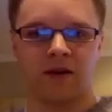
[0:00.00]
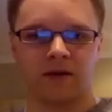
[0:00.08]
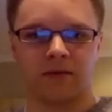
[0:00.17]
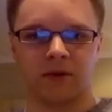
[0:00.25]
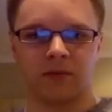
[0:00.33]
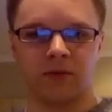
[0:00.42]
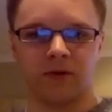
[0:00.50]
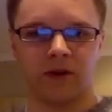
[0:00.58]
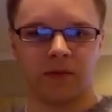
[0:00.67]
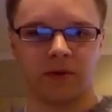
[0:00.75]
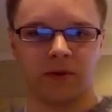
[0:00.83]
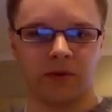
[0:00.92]
I'm going to move
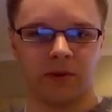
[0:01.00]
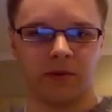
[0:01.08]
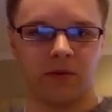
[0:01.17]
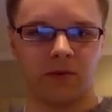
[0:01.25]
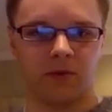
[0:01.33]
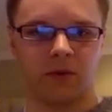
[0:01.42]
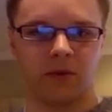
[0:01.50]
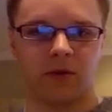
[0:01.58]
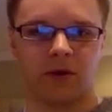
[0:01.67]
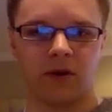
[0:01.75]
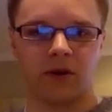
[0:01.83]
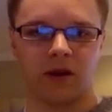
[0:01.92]
up a little bit
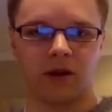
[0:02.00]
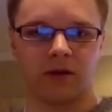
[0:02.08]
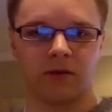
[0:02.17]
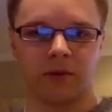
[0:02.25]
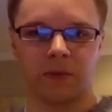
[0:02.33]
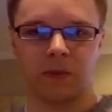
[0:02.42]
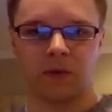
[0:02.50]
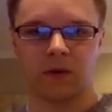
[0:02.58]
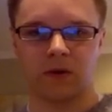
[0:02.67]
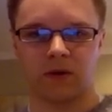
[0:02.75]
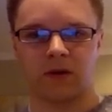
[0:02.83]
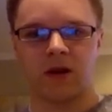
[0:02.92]
more and a little bit
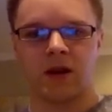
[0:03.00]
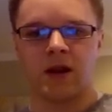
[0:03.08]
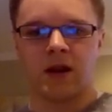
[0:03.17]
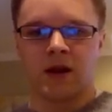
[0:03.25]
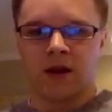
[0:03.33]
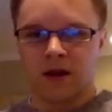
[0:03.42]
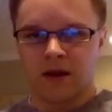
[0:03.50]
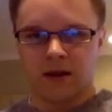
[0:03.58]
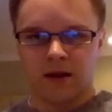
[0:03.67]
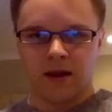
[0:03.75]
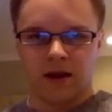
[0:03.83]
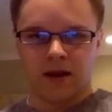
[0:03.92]
more,
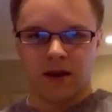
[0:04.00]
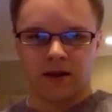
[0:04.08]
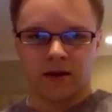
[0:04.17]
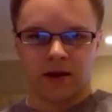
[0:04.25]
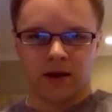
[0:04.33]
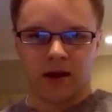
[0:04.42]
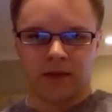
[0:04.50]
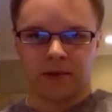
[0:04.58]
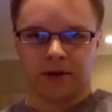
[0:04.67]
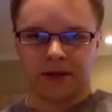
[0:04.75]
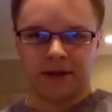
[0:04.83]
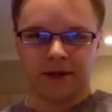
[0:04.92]
and I'm
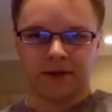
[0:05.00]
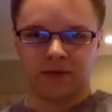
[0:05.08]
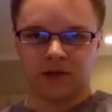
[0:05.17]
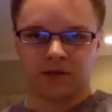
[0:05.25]
going to